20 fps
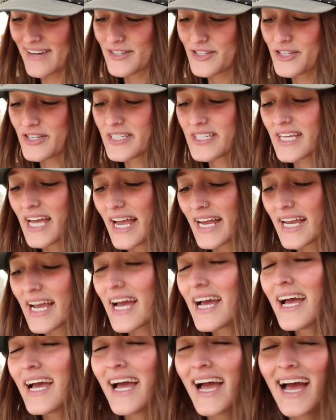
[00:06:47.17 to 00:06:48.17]
I was just like,
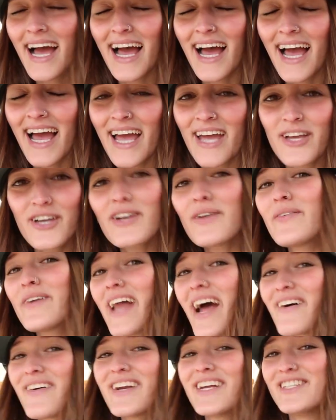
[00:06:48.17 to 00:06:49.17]
you know what
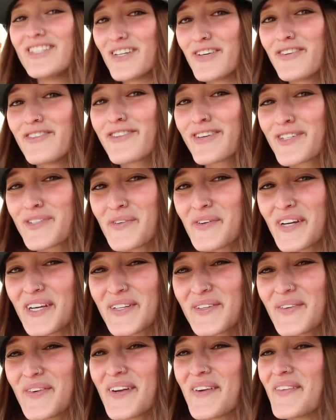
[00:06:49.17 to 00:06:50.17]
I want to do for
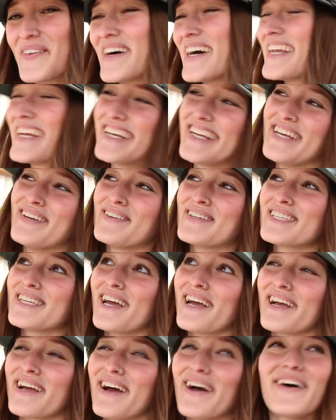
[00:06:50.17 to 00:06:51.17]
2021? And he was
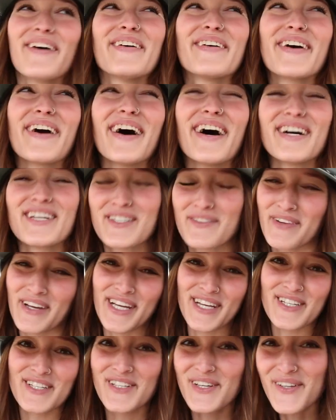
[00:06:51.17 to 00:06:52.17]
like, oh gosh,
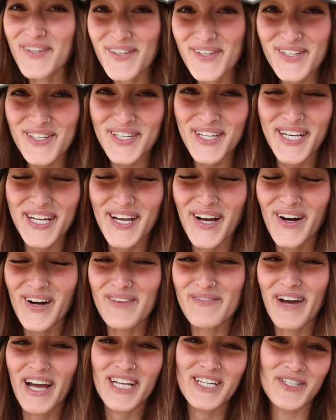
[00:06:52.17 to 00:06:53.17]
because usually
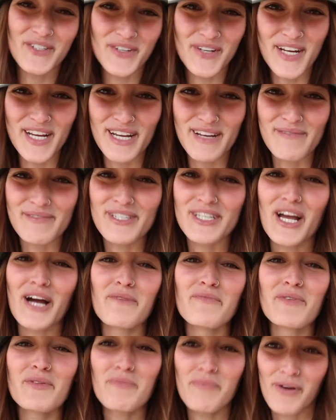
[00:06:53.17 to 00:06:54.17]
all my dreams
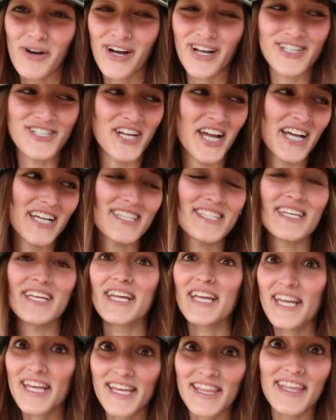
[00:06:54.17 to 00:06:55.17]
come with projects that
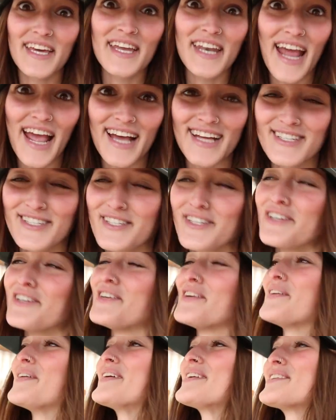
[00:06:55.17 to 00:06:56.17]
he then has to
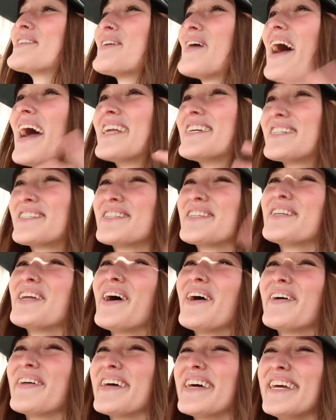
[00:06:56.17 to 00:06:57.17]
do. And so I just know
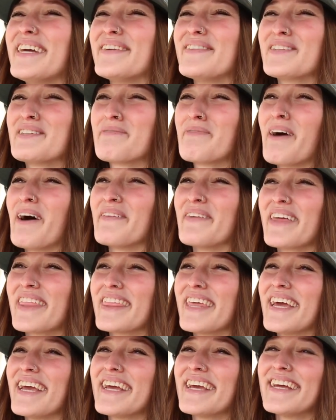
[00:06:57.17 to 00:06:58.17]
that he was probably
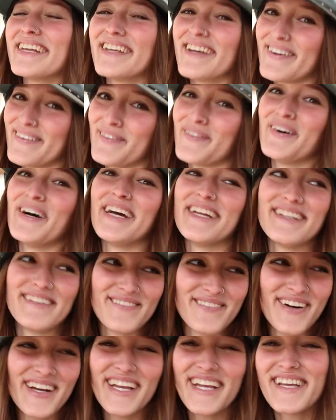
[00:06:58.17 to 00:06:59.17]
thinking, what,
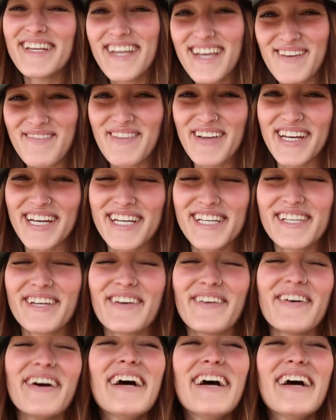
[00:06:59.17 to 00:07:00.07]
what do you need me to do?